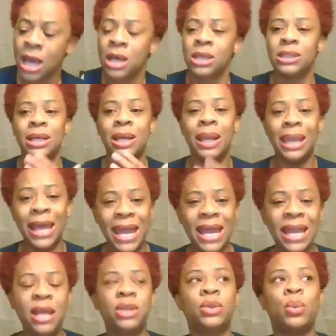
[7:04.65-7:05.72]
So
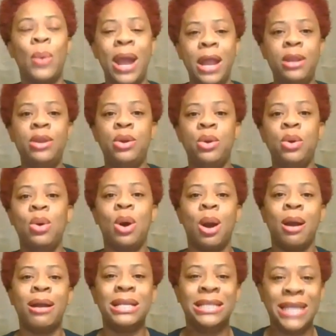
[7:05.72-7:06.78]
ladies, when you
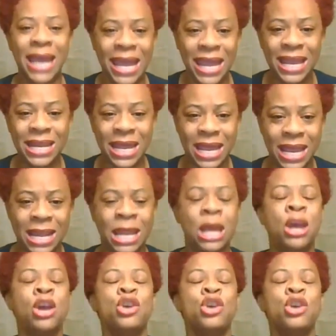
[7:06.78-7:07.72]
are dating,